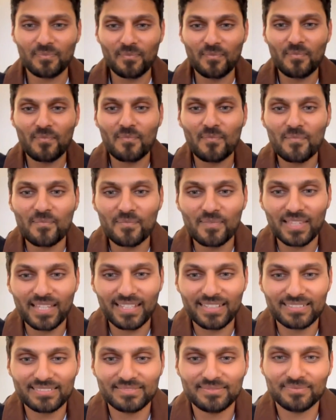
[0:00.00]

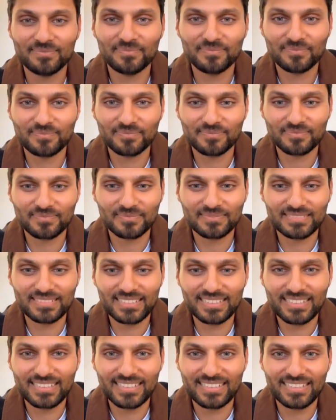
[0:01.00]

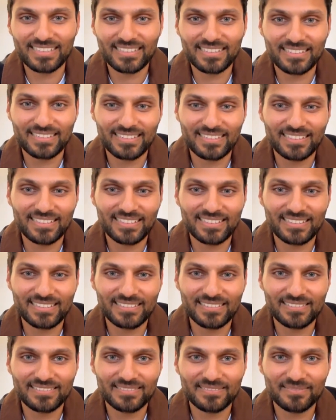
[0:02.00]

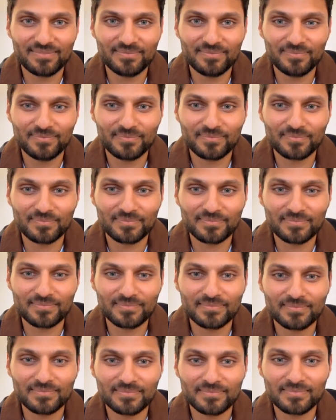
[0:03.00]

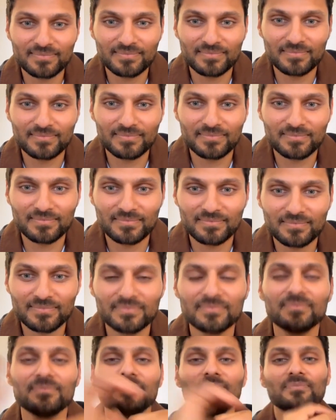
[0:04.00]

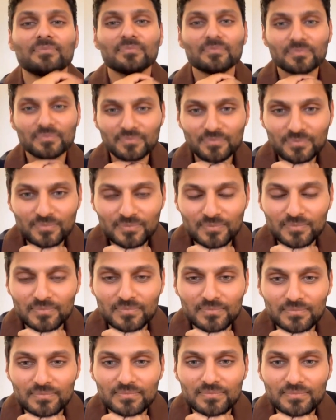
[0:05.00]

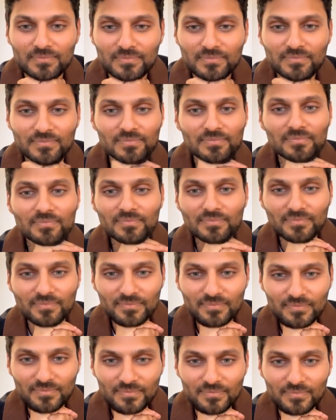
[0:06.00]

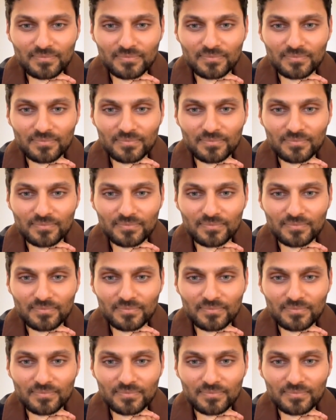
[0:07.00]
No words are spoken by the person on screen.